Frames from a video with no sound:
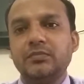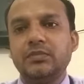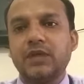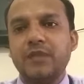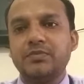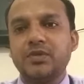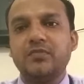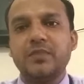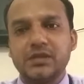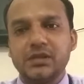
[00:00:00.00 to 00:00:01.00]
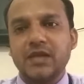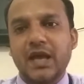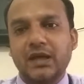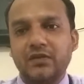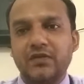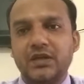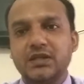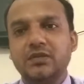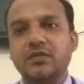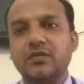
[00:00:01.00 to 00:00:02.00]
types of business
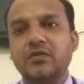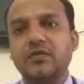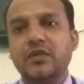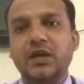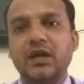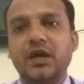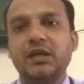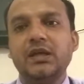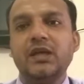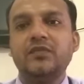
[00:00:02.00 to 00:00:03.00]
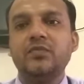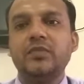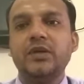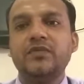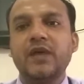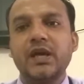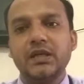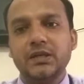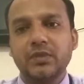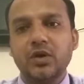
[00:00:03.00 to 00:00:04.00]
activities where I gave you a brief
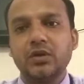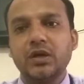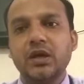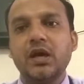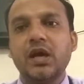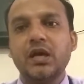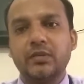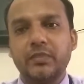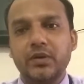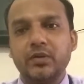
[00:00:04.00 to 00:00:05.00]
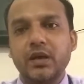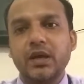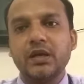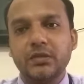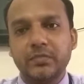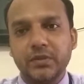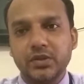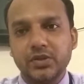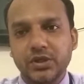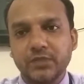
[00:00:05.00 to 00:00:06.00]
idea about entrepreneur and
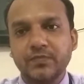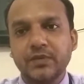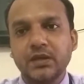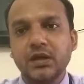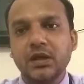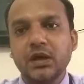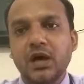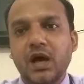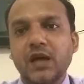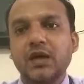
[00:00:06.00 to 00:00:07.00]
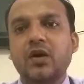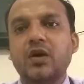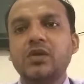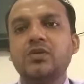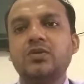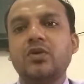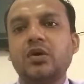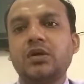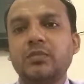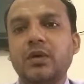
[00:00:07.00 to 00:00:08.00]
entrepreneurship. I also
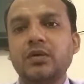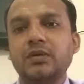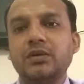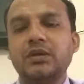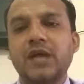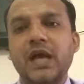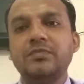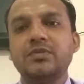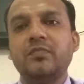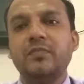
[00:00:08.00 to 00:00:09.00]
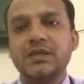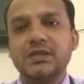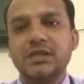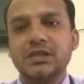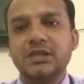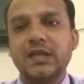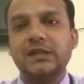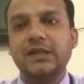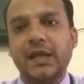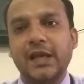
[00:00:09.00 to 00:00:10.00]
talked about the types of business
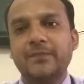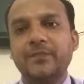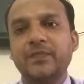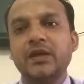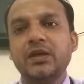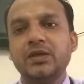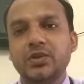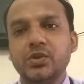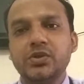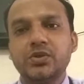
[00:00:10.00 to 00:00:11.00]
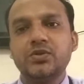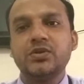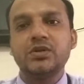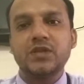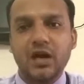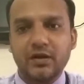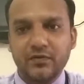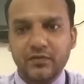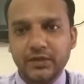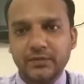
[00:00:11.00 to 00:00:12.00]
that they can choose to start with,